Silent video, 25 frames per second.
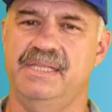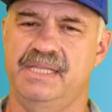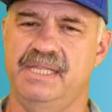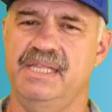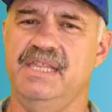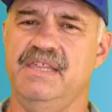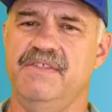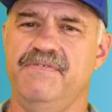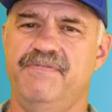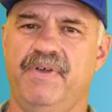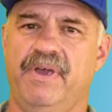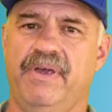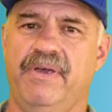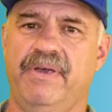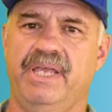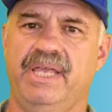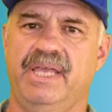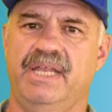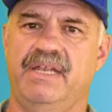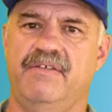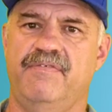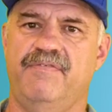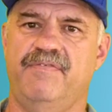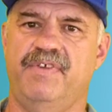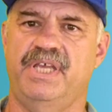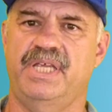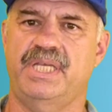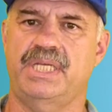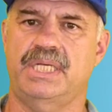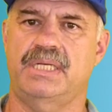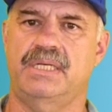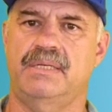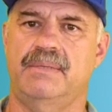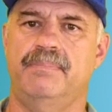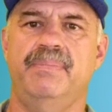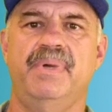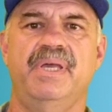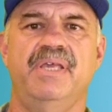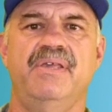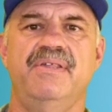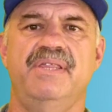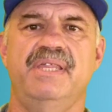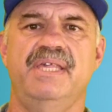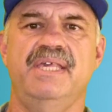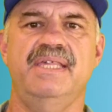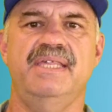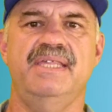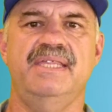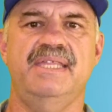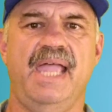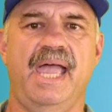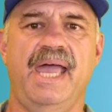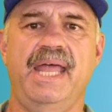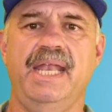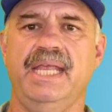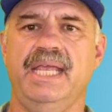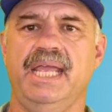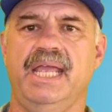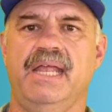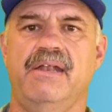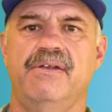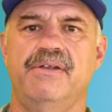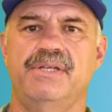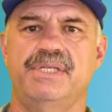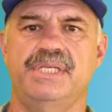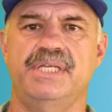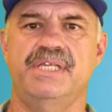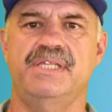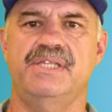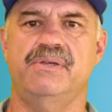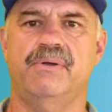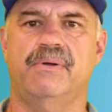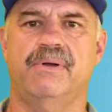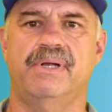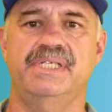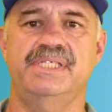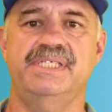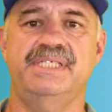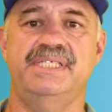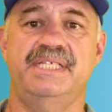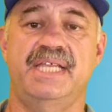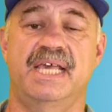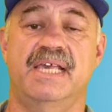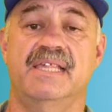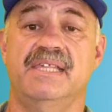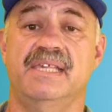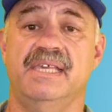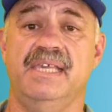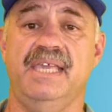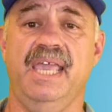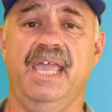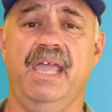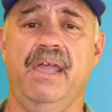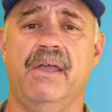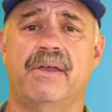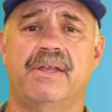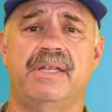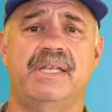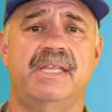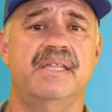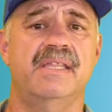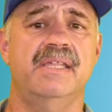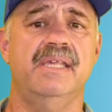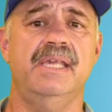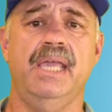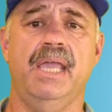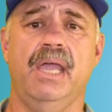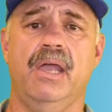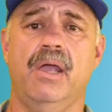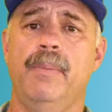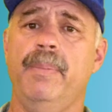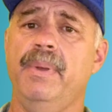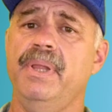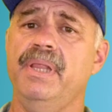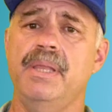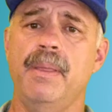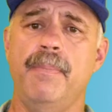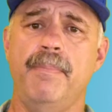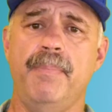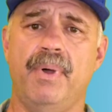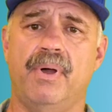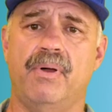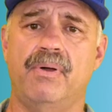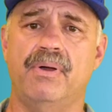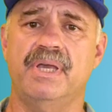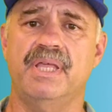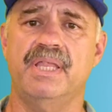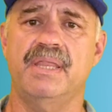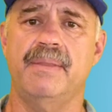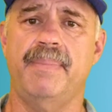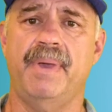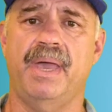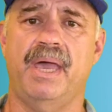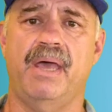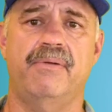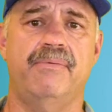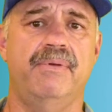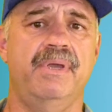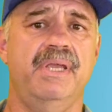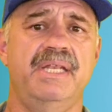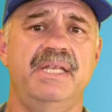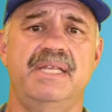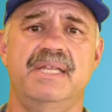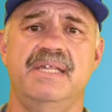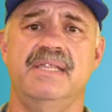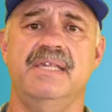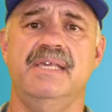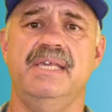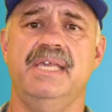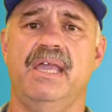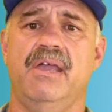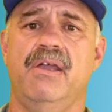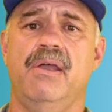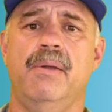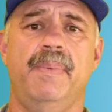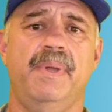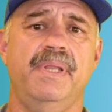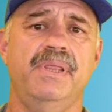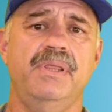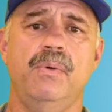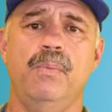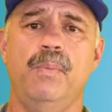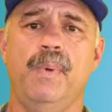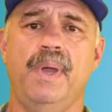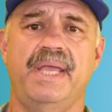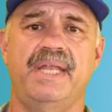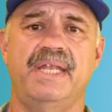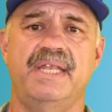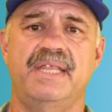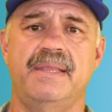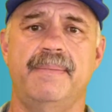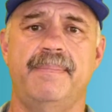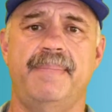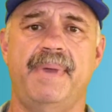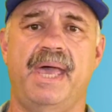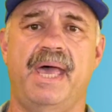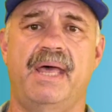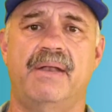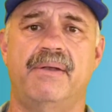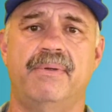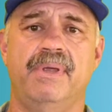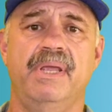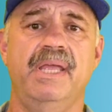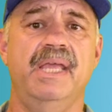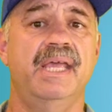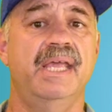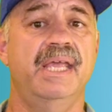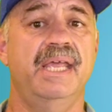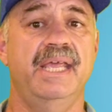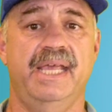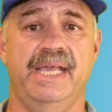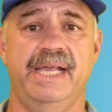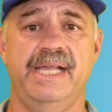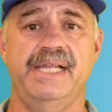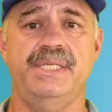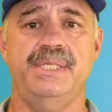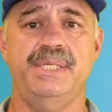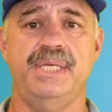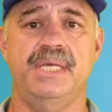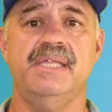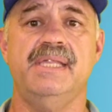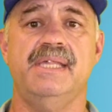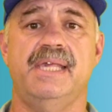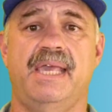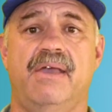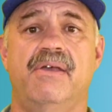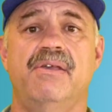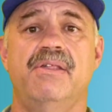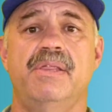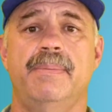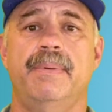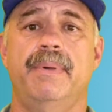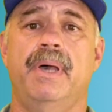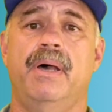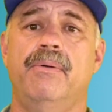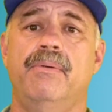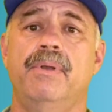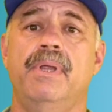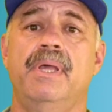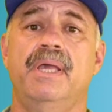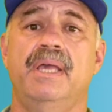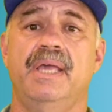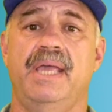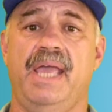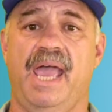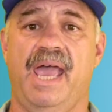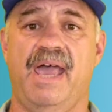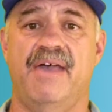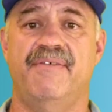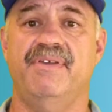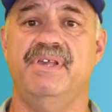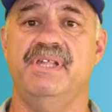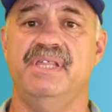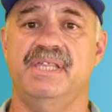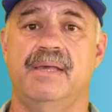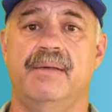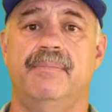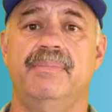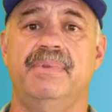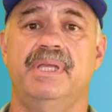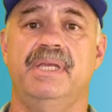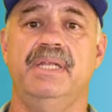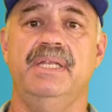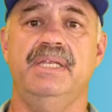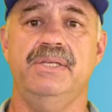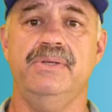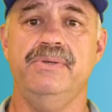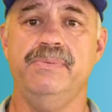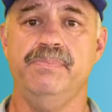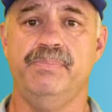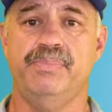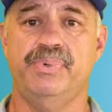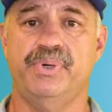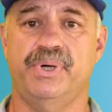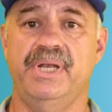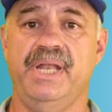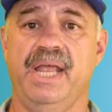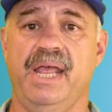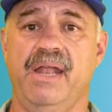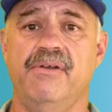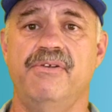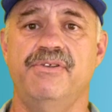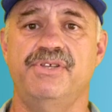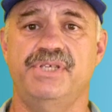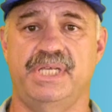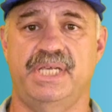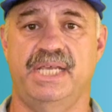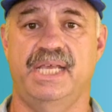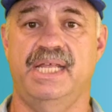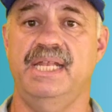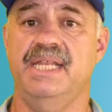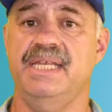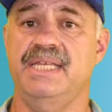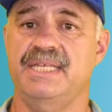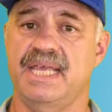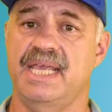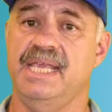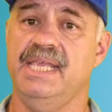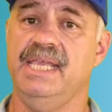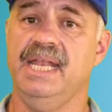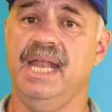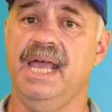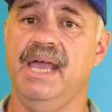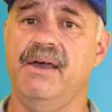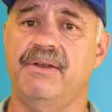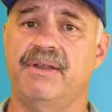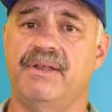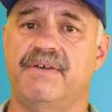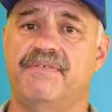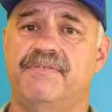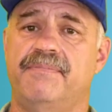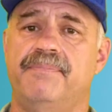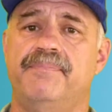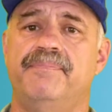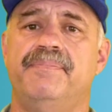This is very inefficient, but you see, static energy storage doesn't care. It doesn't care about the bulk of the battery. It doesn't care about the weight of the battery. It just cares about having something to put energy in and take it out of.